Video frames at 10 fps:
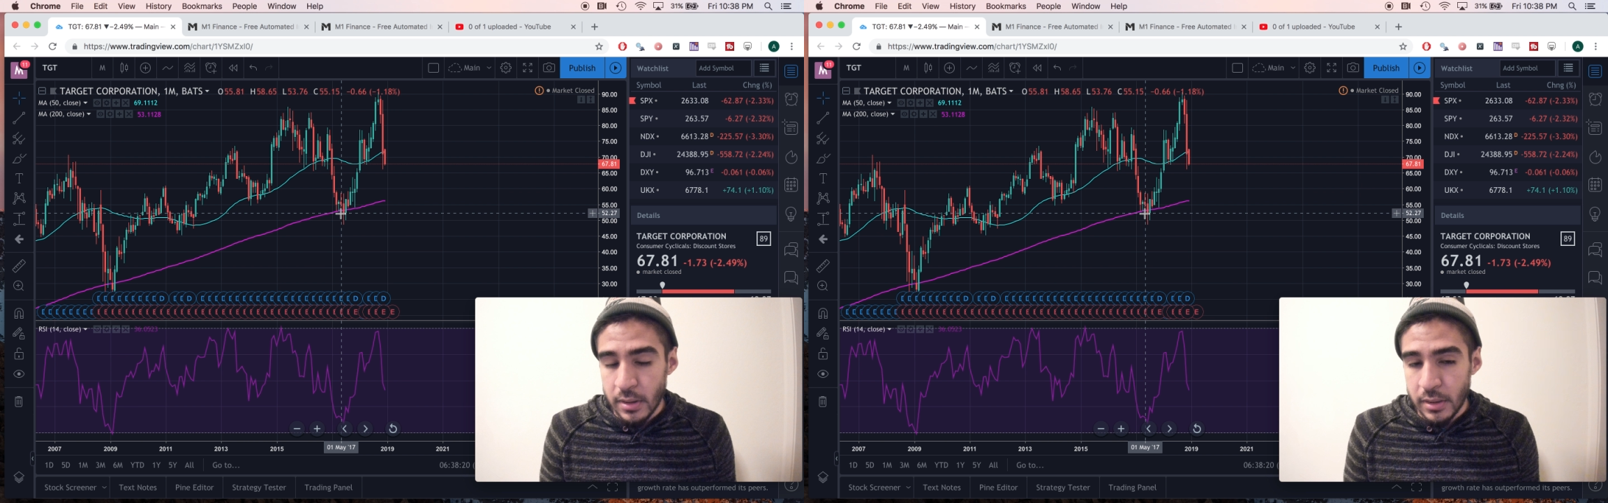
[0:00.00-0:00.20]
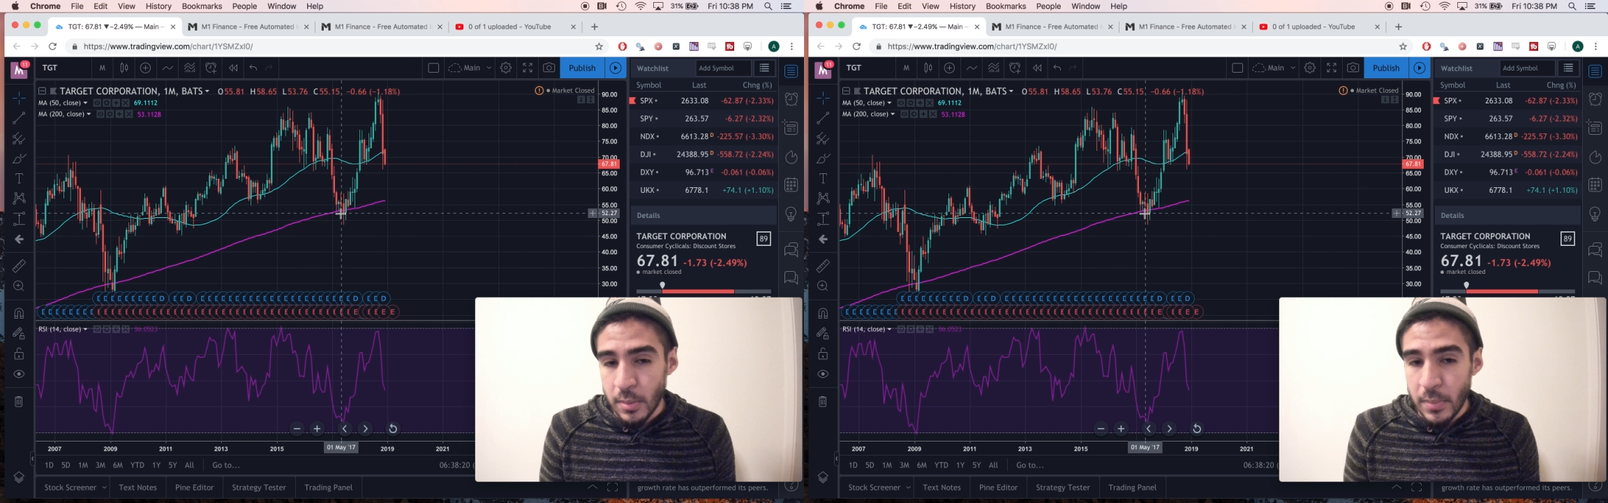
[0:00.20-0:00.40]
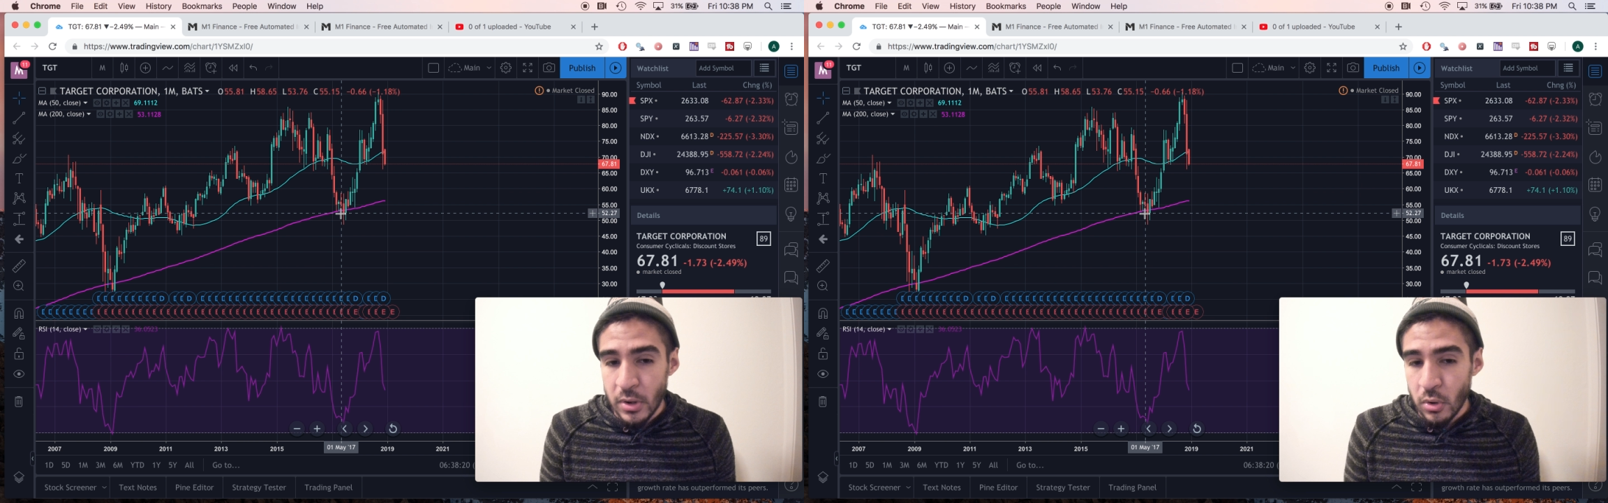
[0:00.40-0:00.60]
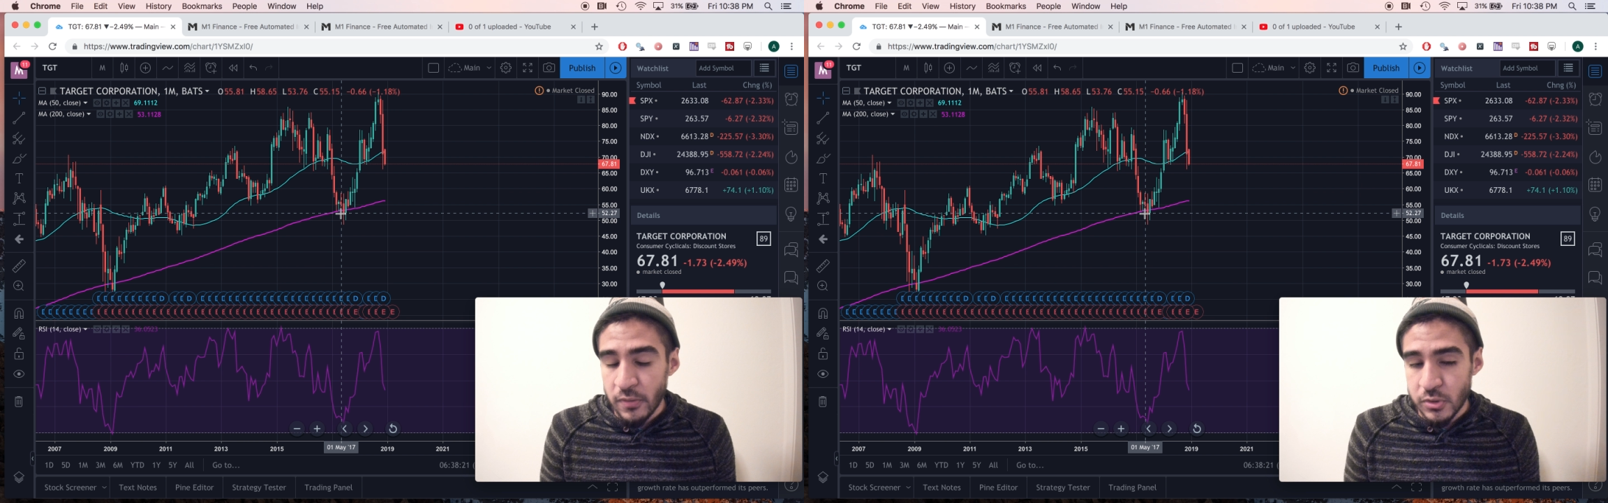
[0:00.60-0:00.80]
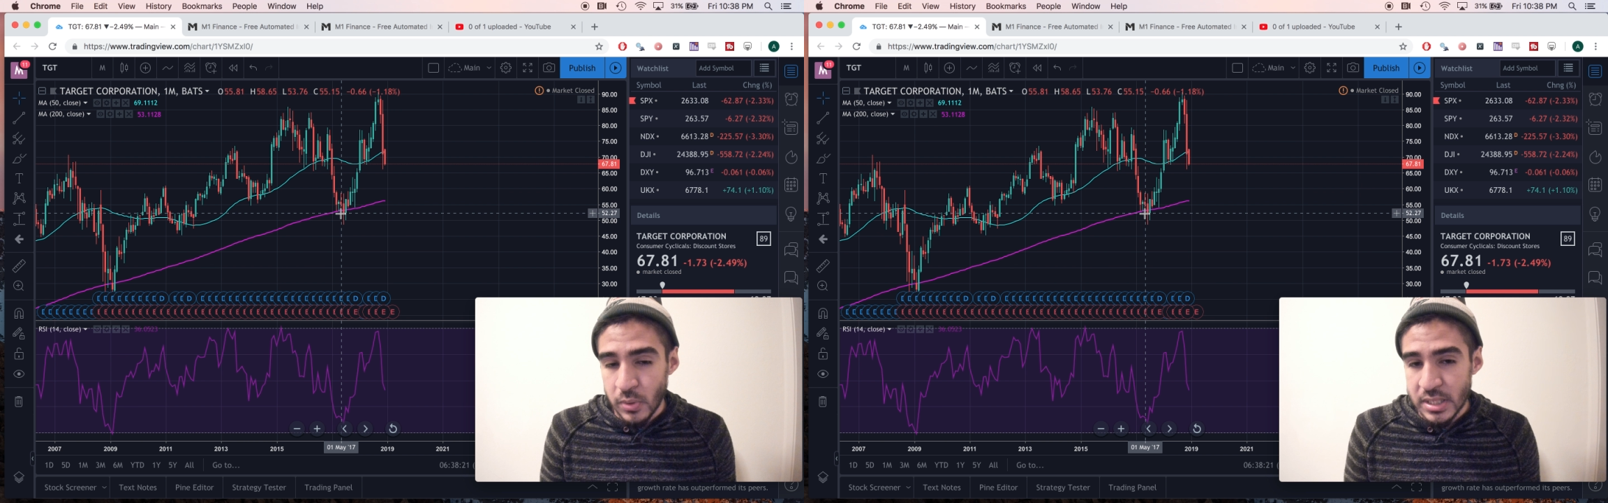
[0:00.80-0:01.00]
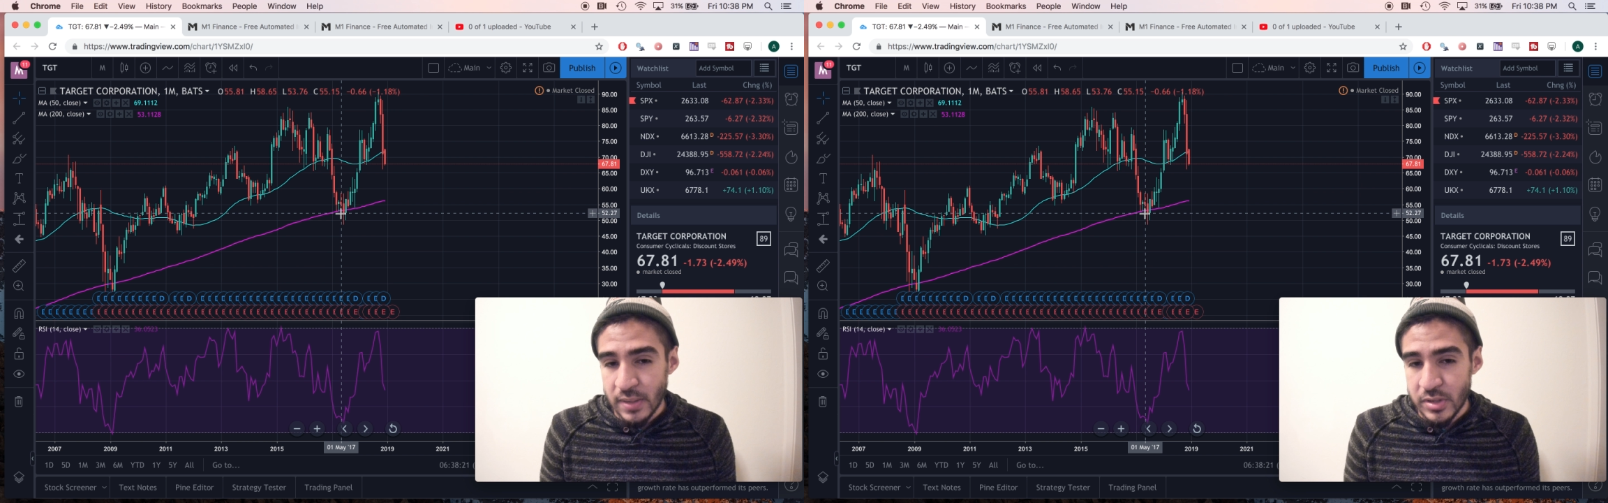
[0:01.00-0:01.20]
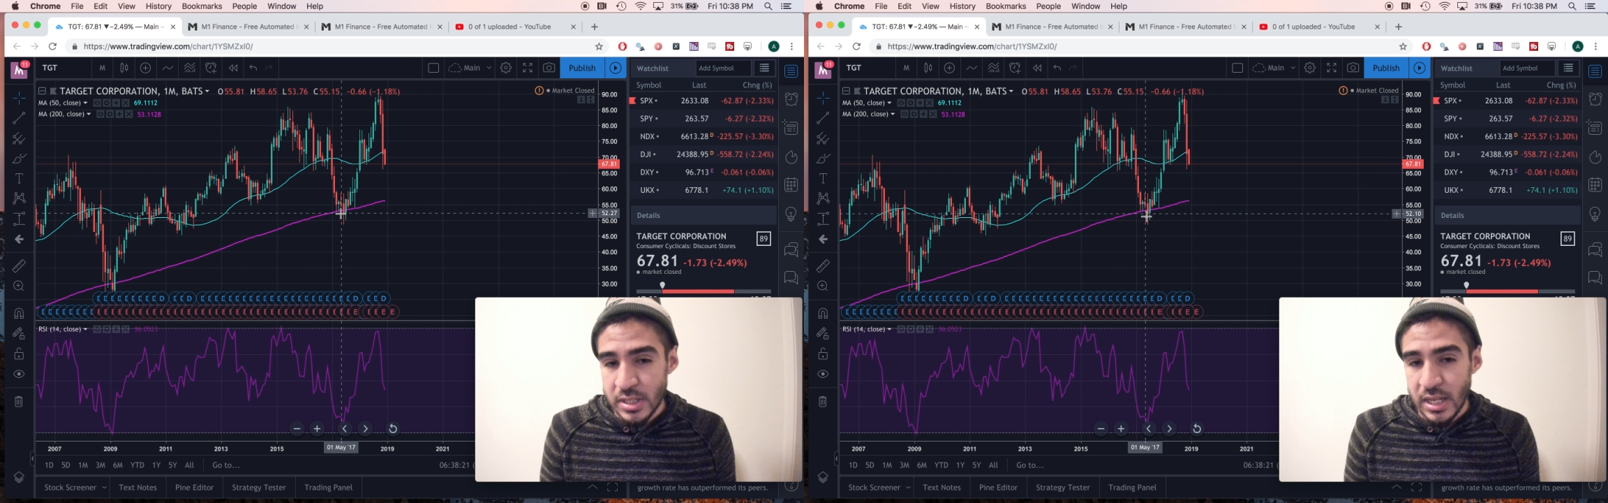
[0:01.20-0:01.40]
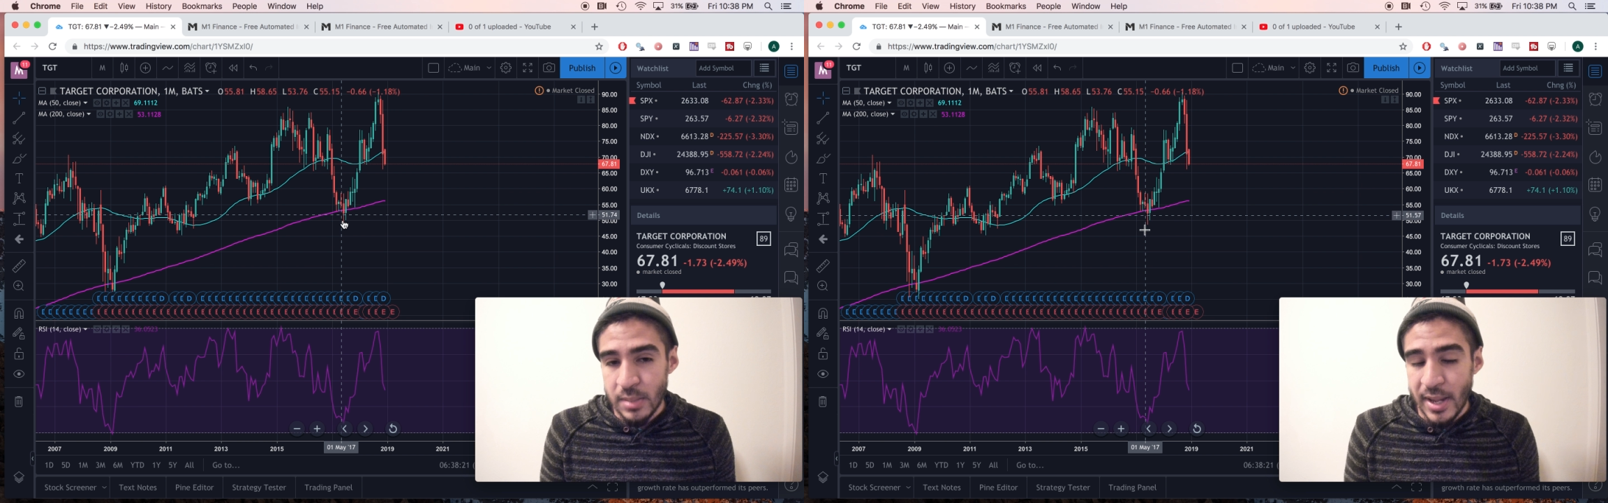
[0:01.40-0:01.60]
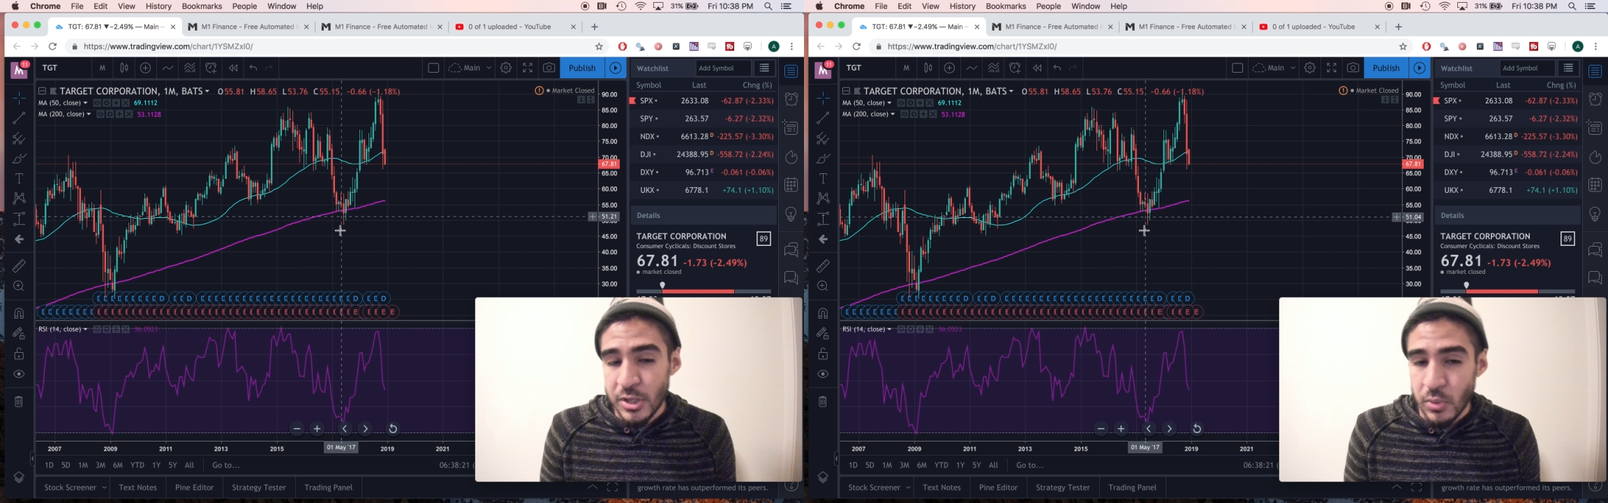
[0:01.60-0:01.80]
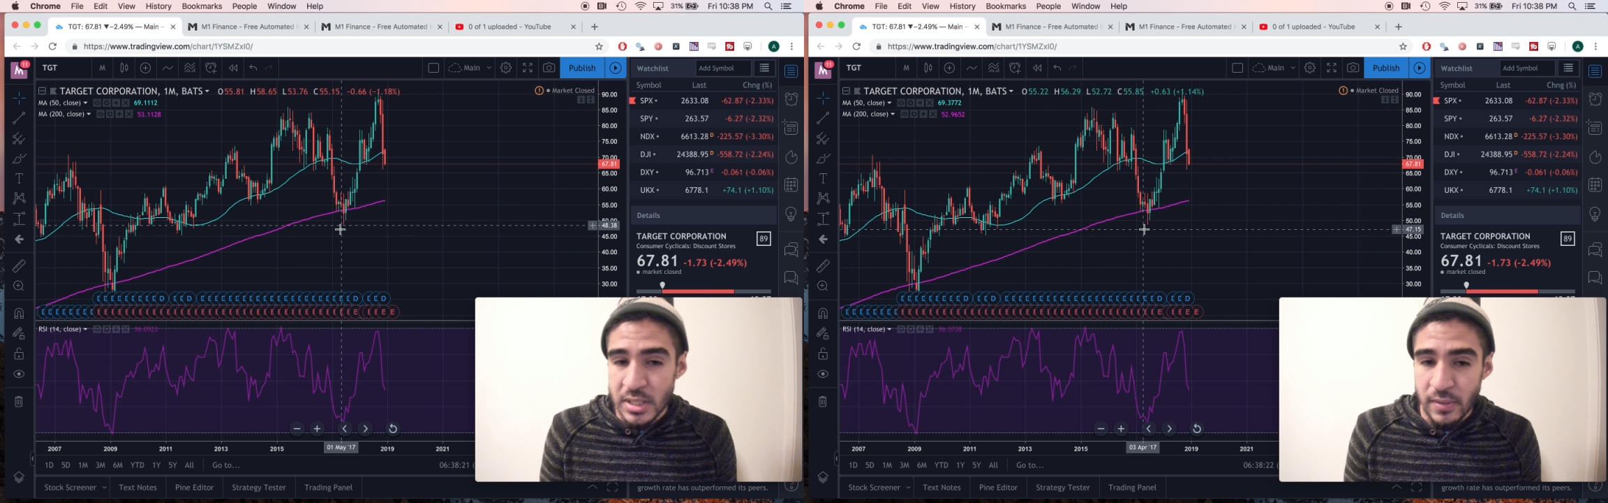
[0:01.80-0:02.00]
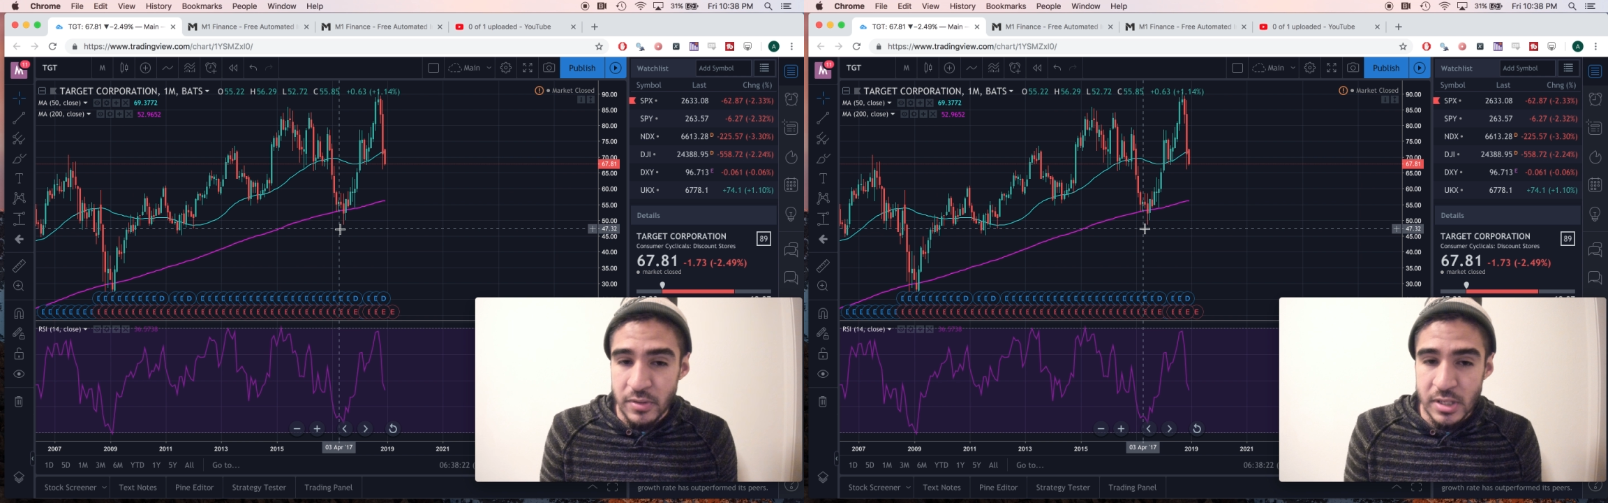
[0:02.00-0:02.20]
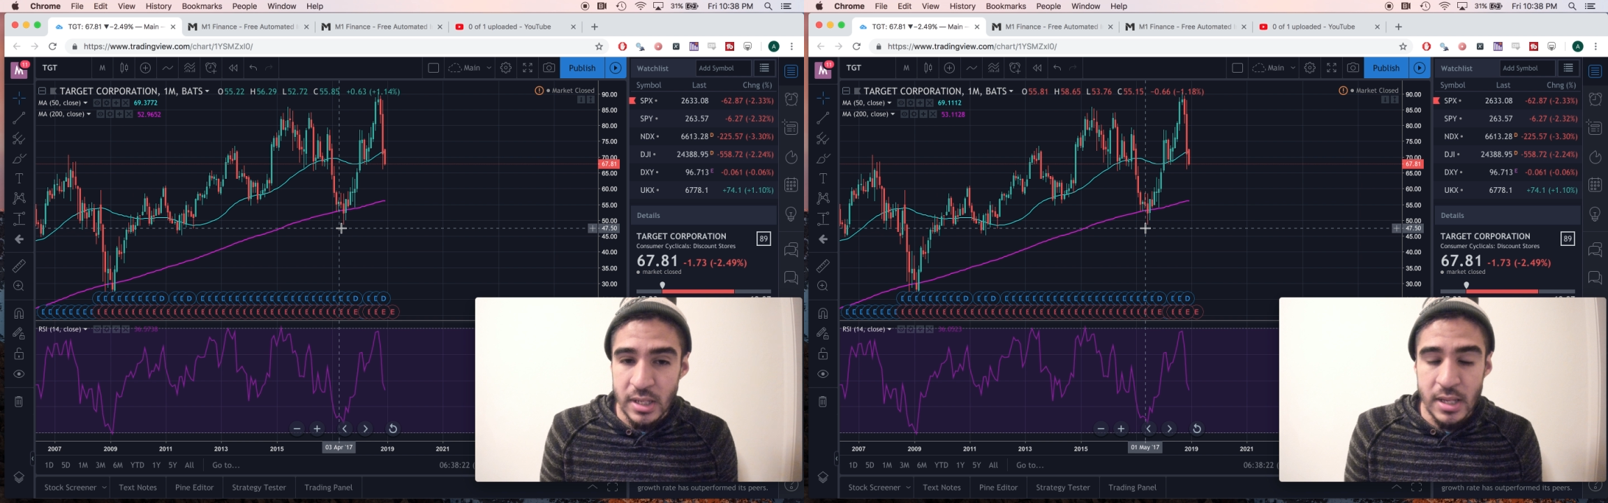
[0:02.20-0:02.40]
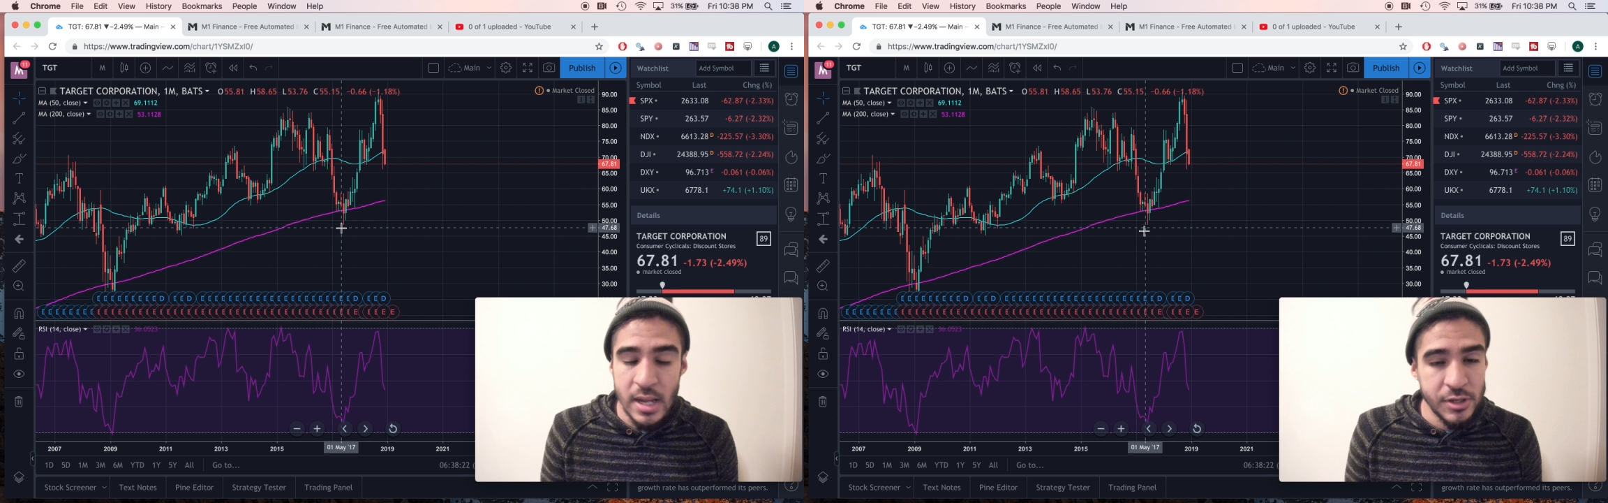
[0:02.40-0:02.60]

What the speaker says: middle of 2017, May 2017,